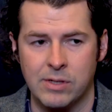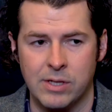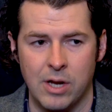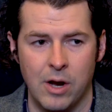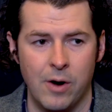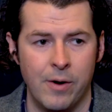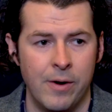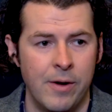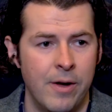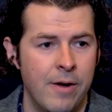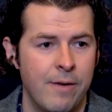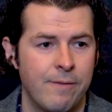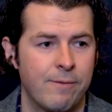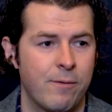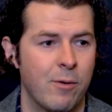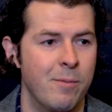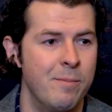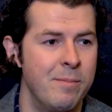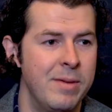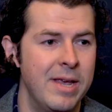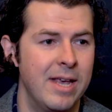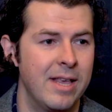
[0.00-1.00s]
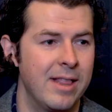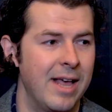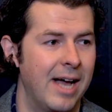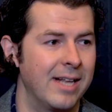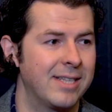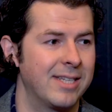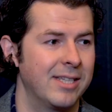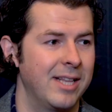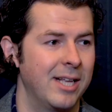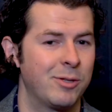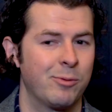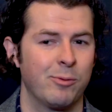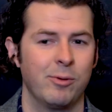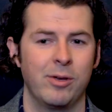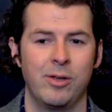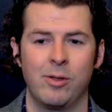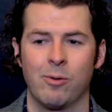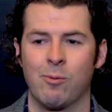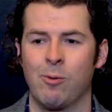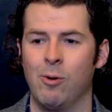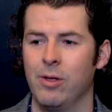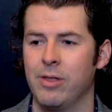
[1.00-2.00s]
So for me, that's really
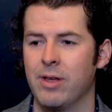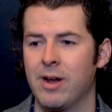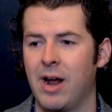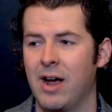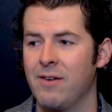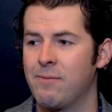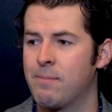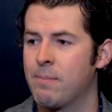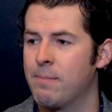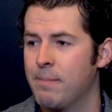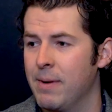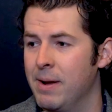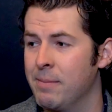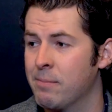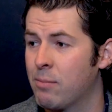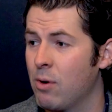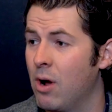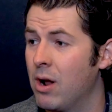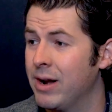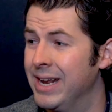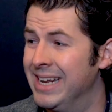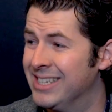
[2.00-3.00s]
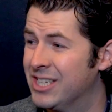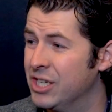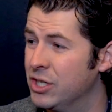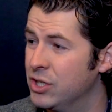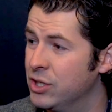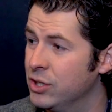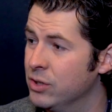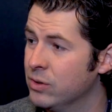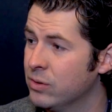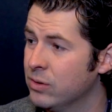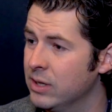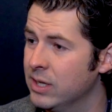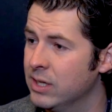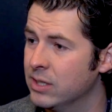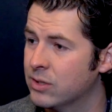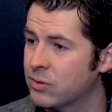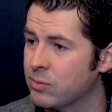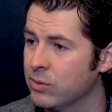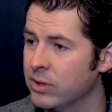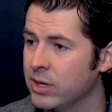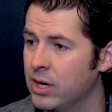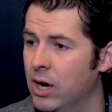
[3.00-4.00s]
the role that I've been brought in to do,
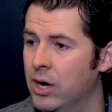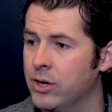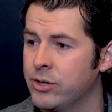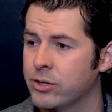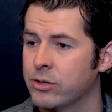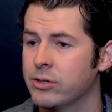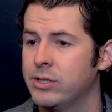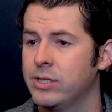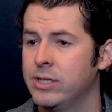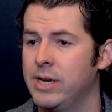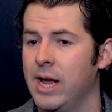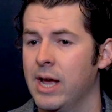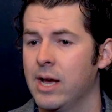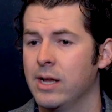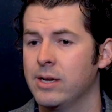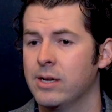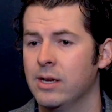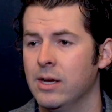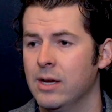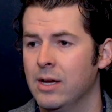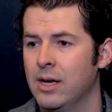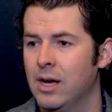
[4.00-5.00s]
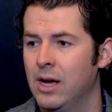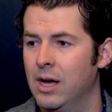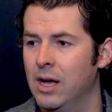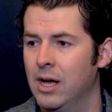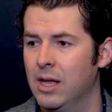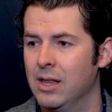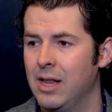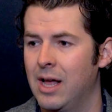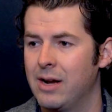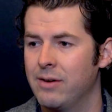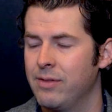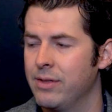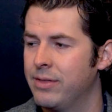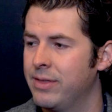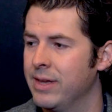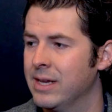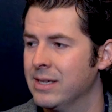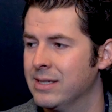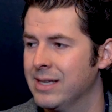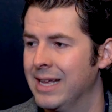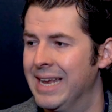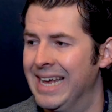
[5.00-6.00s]
is really understand a lot of the
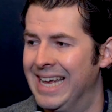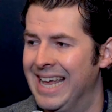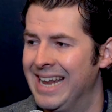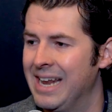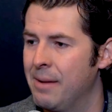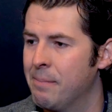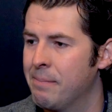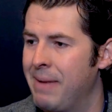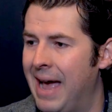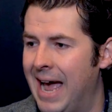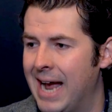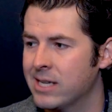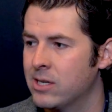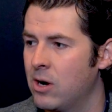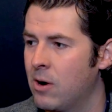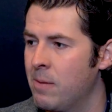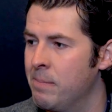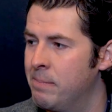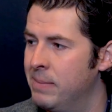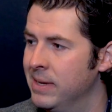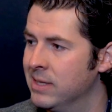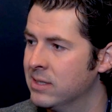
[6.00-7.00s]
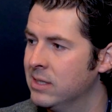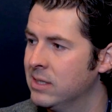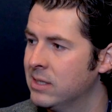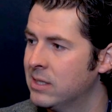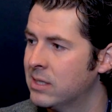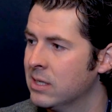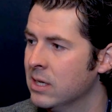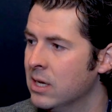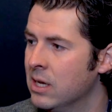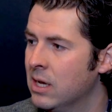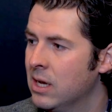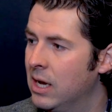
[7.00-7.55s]
things that can impact our business,